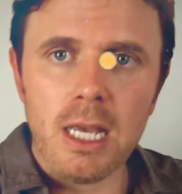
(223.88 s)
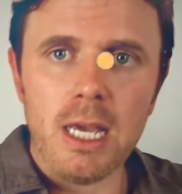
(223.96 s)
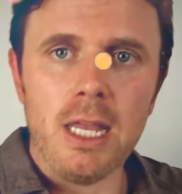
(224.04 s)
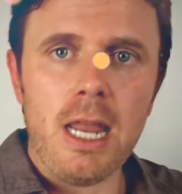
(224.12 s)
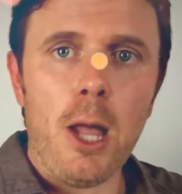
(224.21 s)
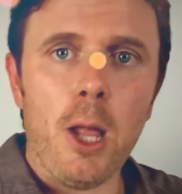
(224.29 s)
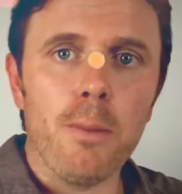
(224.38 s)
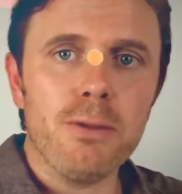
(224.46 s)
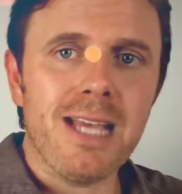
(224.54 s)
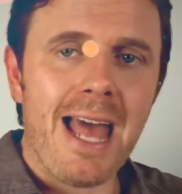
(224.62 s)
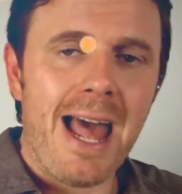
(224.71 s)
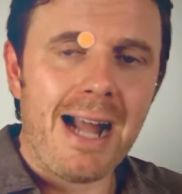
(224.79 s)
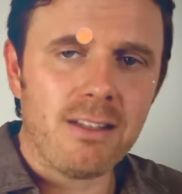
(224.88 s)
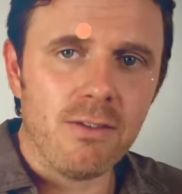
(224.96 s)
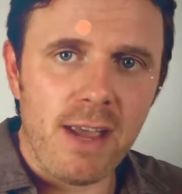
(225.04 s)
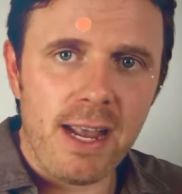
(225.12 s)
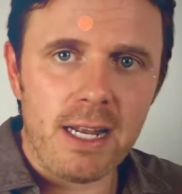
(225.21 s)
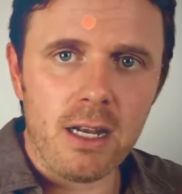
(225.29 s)
It helps
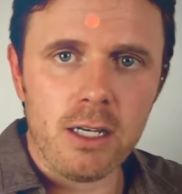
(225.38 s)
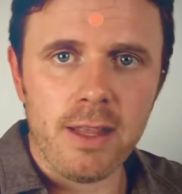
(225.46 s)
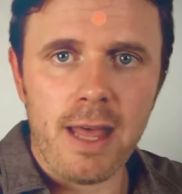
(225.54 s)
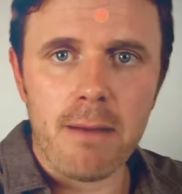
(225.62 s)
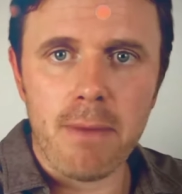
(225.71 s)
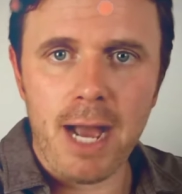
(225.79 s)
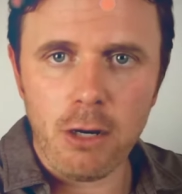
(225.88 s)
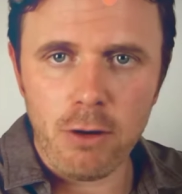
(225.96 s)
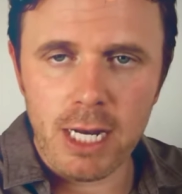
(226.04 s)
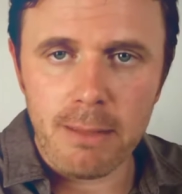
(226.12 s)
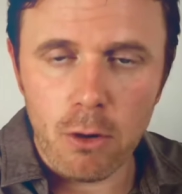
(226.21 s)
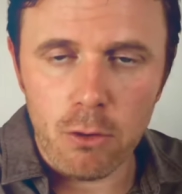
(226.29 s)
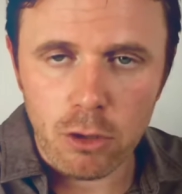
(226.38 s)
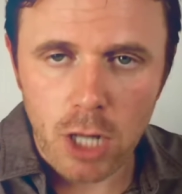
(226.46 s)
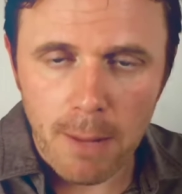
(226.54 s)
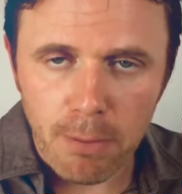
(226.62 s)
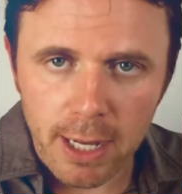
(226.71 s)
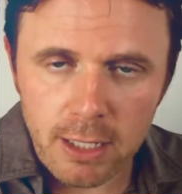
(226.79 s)
activate, that migrating motor
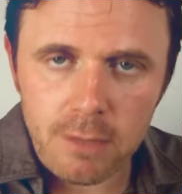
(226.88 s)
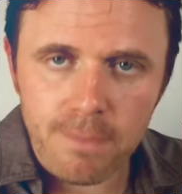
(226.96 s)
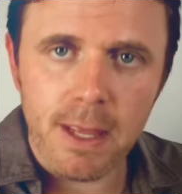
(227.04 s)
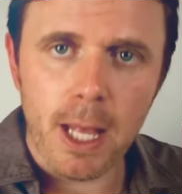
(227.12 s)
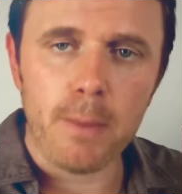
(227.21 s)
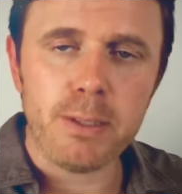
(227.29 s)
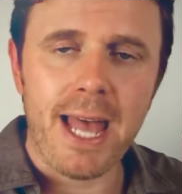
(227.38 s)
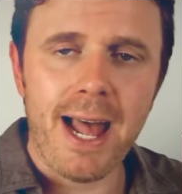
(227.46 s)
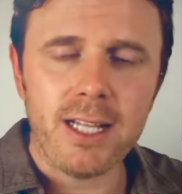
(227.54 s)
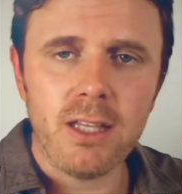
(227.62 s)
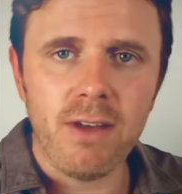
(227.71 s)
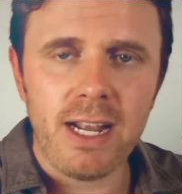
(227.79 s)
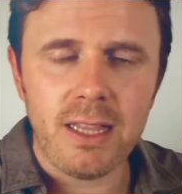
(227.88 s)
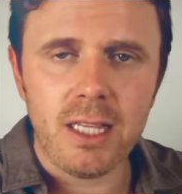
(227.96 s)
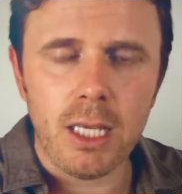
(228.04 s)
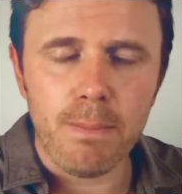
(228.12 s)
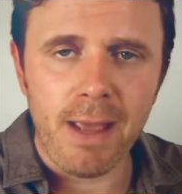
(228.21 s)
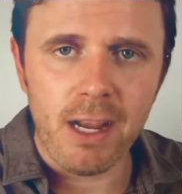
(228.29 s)
complex, helps activate
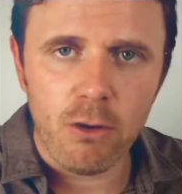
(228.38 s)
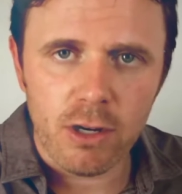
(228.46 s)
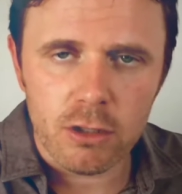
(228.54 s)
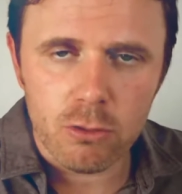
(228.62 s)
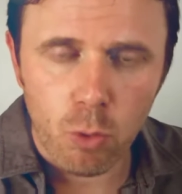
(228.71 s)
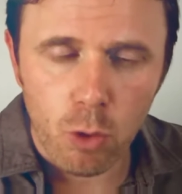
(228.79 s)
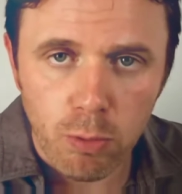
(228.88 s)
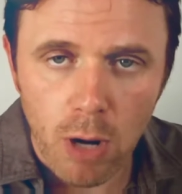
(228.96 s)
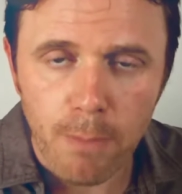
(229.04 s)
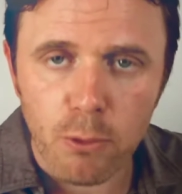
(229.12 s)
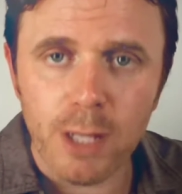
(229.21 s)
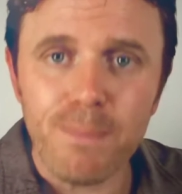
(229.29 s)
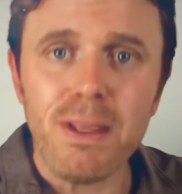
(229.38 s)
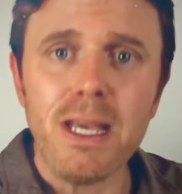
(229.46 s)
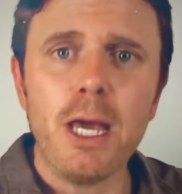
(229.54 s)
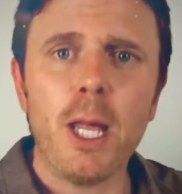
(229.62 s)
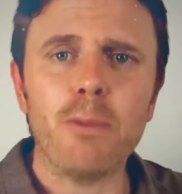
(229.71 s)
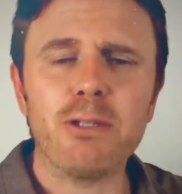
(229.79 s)
the pancreas to work properly,
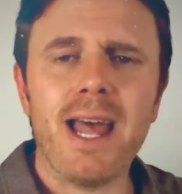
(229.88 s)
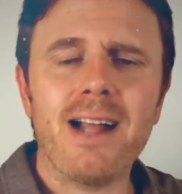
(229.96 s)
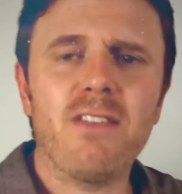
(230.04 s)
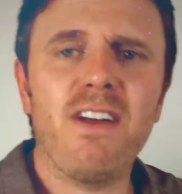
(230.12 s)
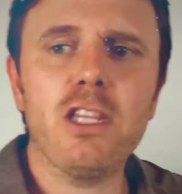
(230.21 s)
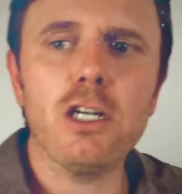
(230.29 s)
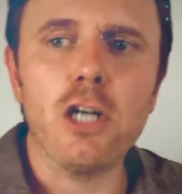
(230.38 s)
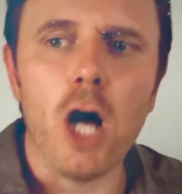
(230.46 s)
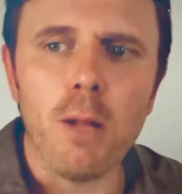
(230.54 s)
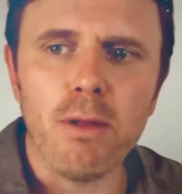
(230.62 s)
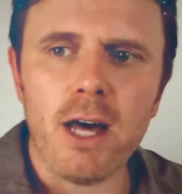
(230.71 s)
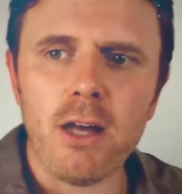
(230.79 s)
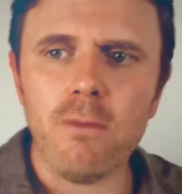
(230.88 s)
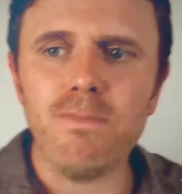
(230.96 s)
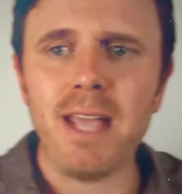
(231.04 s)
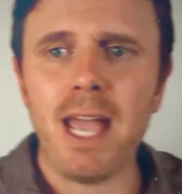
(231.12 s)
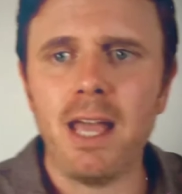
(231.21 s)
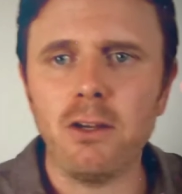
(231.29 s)
helps activate the
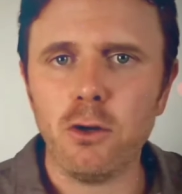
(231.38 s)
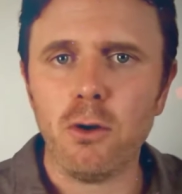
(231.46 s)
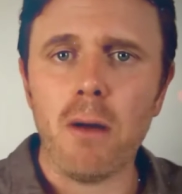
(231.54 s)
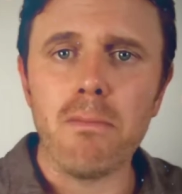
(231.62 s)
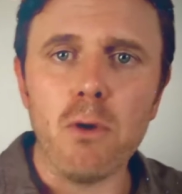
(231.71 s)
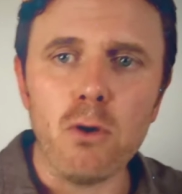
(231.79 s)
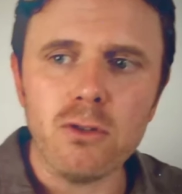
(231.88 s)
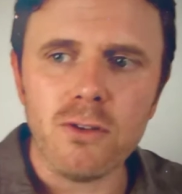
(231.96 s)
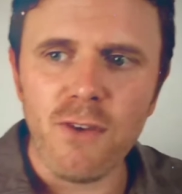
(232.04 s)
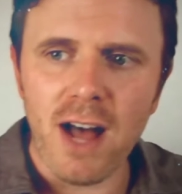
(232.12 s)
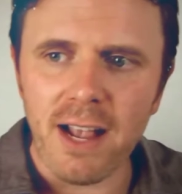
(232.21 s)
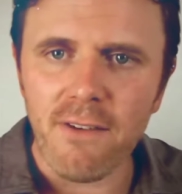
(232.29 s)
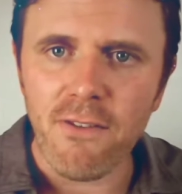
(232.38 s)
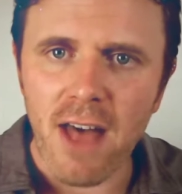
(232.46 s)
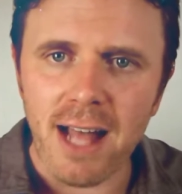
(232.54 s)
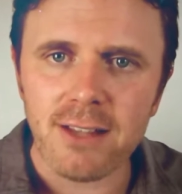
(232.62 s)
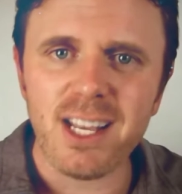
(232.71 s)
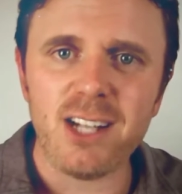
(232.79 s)
gallbladder and your emulsifying
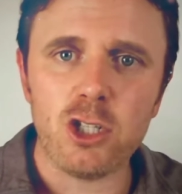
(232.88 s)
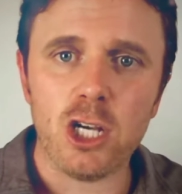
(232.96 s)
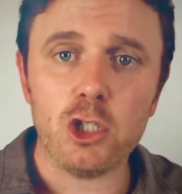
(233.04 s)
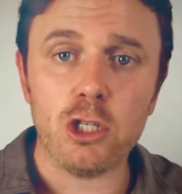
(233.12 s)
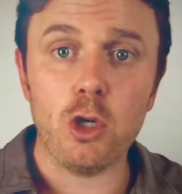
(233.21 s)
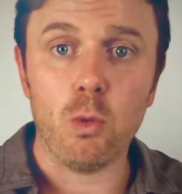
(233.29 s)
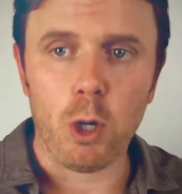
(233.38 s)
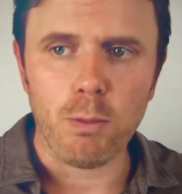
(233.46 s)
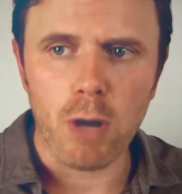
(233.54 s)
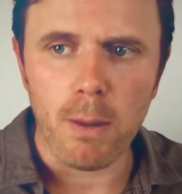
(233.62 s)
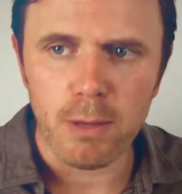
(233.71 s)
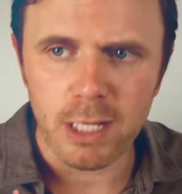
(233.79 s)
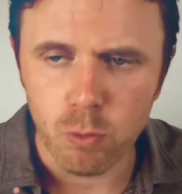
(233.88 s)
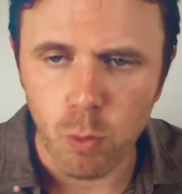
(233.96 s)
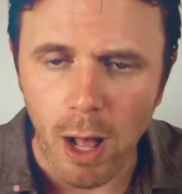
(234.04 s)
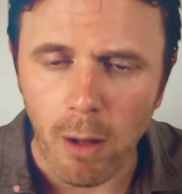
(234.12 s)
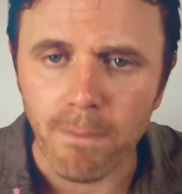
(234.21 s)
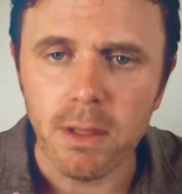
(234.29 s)
fat digestion to work properly as
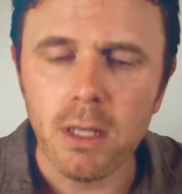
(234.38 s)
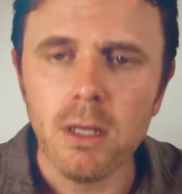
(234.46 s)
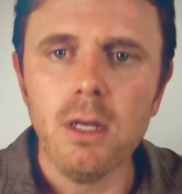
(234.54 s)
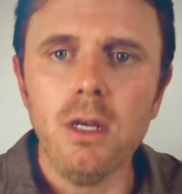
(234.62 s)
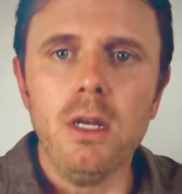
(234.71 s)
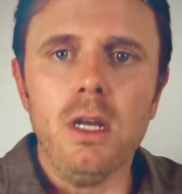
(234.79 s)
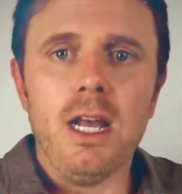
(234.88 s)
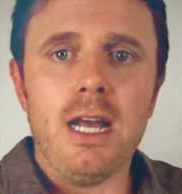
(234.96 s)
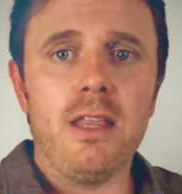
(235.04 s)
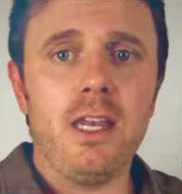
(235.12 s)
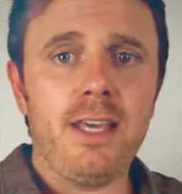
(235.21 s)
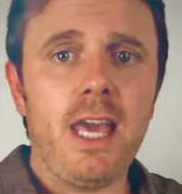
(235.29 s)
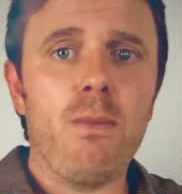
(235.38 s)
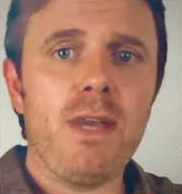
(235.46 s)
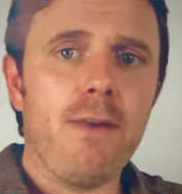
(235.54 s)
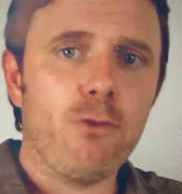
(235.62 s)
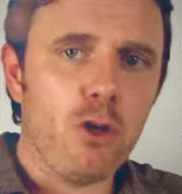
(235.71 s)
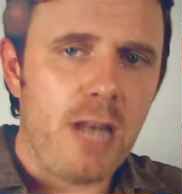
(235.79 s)
well. And then again,
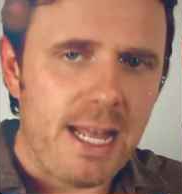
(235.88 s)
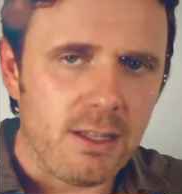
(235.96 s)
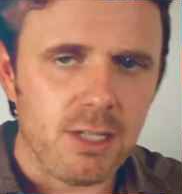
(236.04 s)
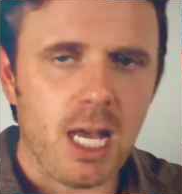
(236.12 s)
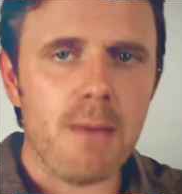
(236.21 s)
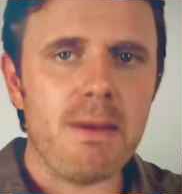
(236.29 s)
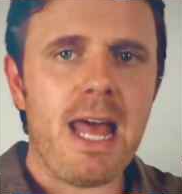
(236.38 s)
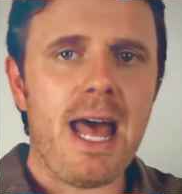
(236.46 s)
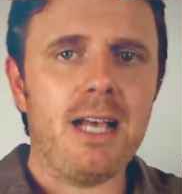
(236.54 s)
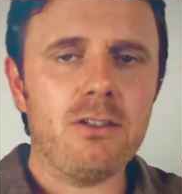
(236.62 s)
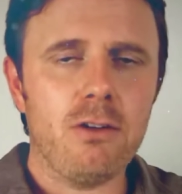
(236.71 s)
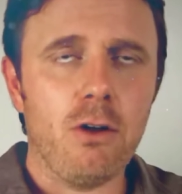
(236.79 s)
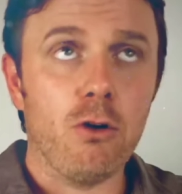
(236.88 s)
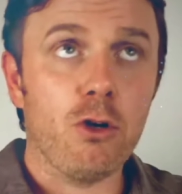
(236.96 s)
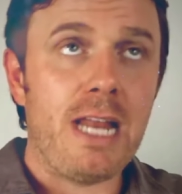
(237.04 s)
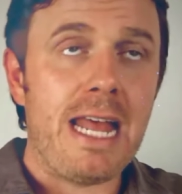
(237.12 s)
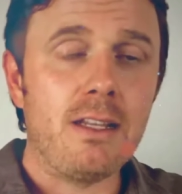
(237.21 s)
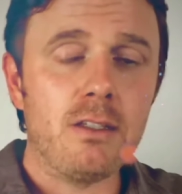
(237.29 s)
we have good enzyme and acid, or
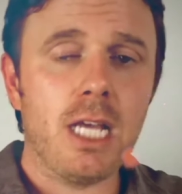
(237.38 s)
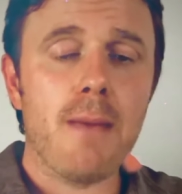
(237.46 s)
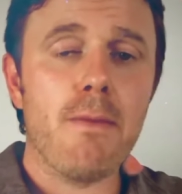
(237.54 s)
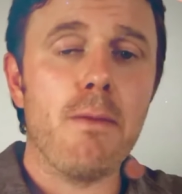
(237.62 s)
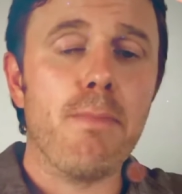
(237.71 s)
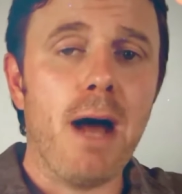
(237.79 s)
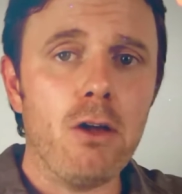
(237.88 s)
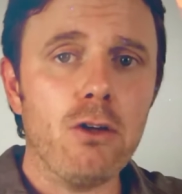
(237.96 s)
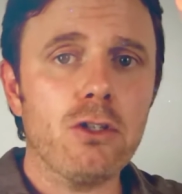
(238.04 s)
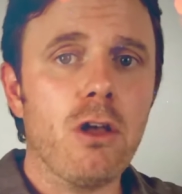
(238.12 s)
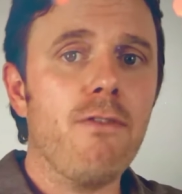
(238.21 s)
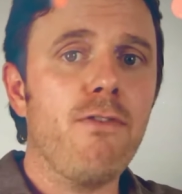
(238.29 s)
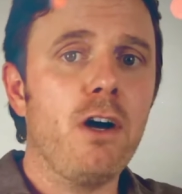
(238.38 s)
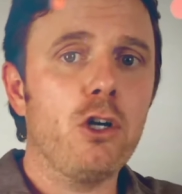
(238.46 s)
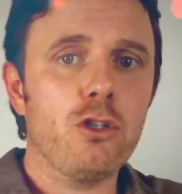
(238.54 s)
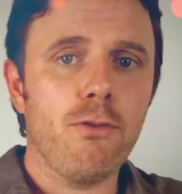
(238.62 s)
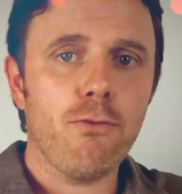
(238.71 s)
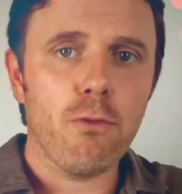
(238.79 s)
good enzyme and bile salt
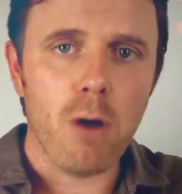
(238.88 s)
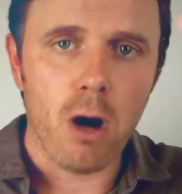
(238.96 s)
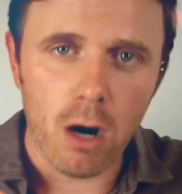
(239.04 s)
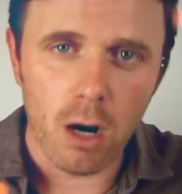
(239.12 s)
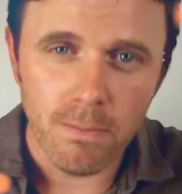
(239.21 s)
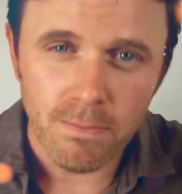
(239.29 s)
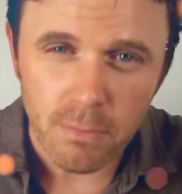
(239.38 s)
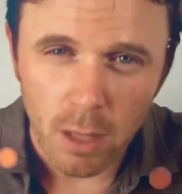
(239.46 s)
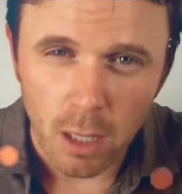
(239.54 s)
function from our